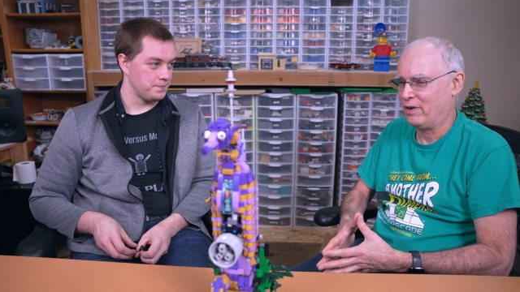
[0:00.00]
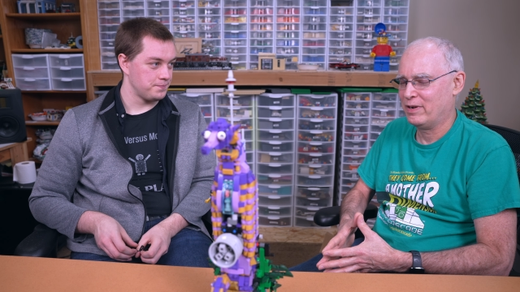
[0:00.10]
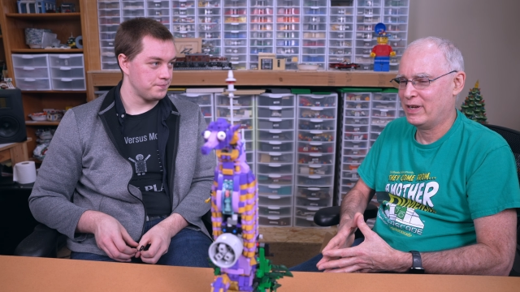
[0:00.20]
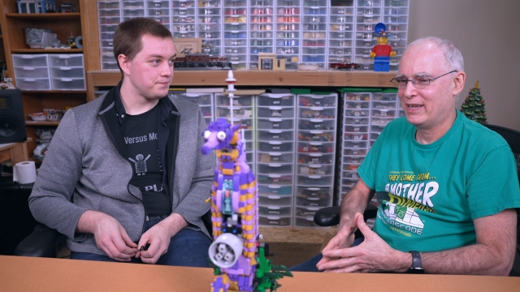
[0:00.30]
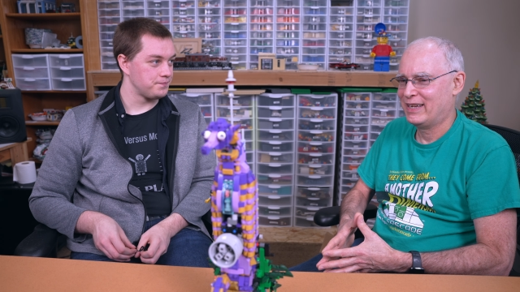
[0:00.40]
Speaker 1: from
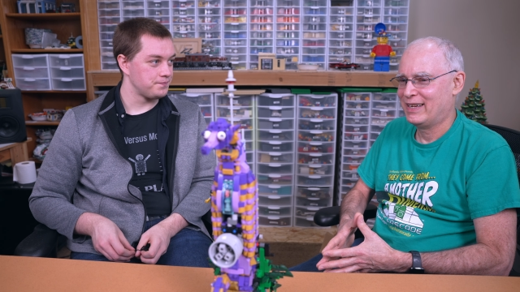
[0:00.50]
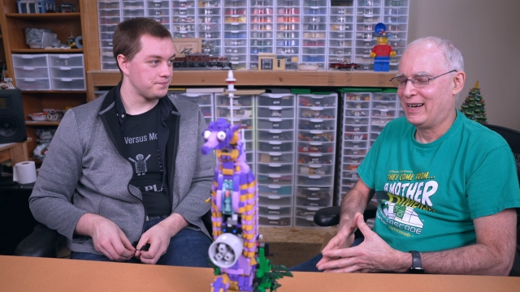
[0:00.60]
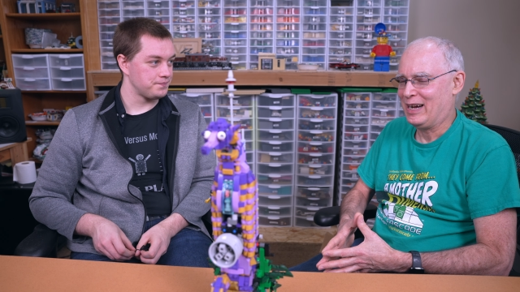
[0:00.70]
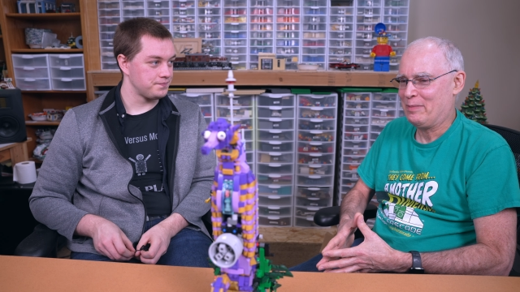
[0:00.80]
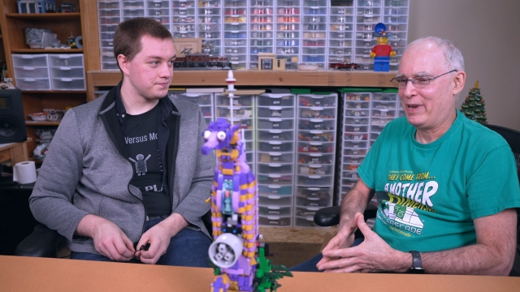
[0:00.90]
Moto
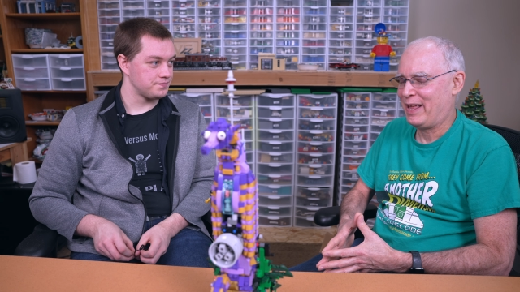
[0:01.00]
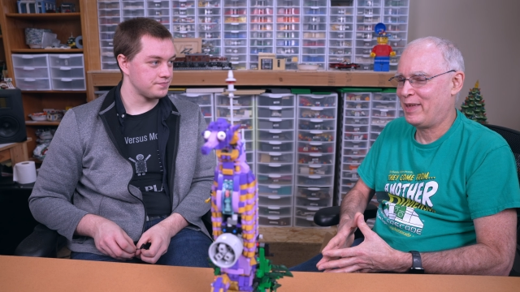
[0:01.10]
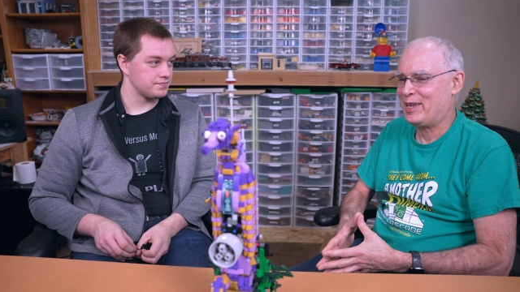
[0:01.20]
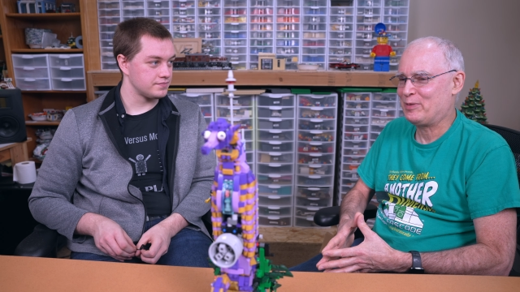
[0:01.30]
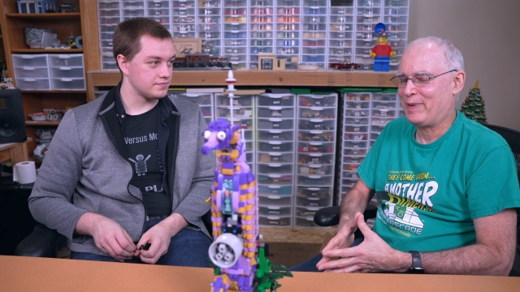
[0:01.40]

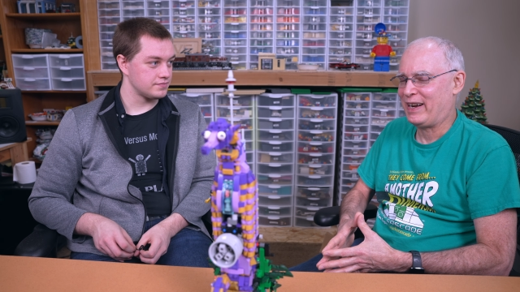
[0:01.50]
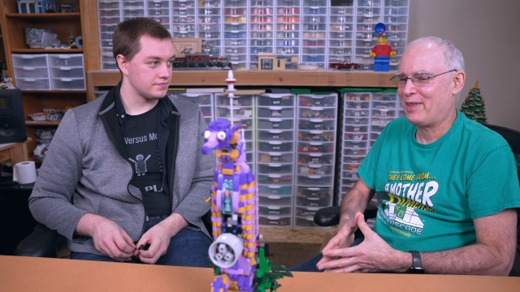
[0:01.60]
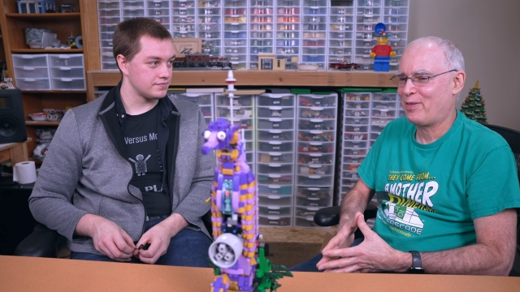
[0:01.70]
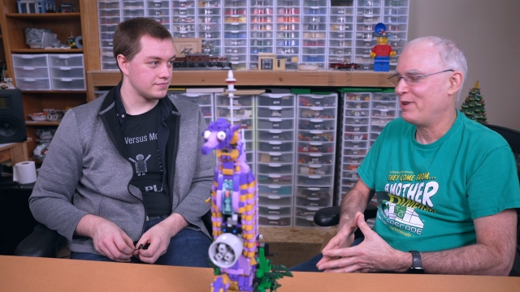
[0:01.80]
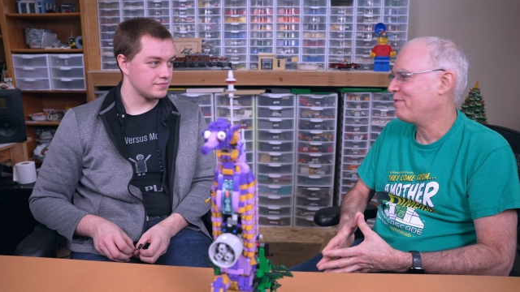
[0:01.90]
um, and I think
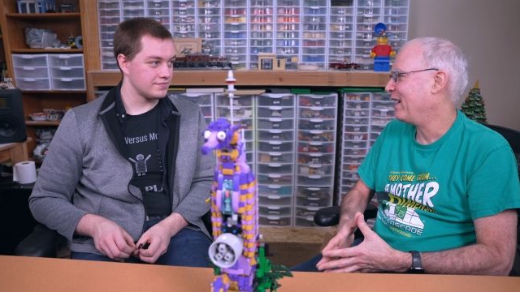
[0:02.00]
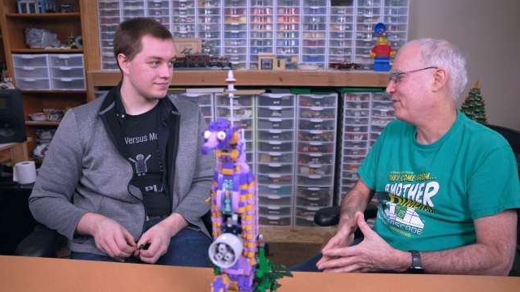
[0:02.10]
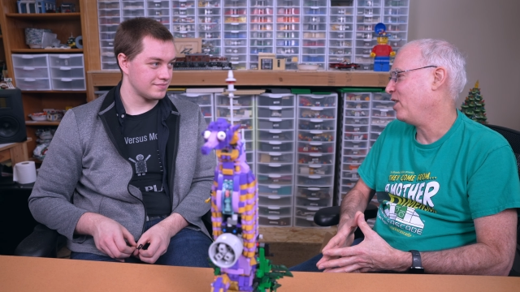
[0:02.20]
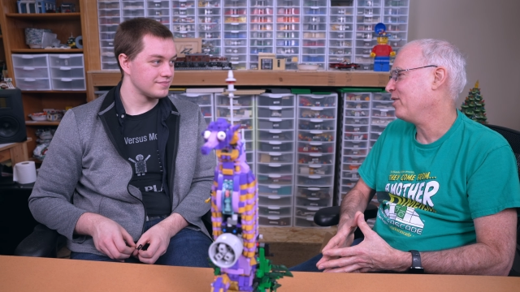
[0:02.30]
he spent like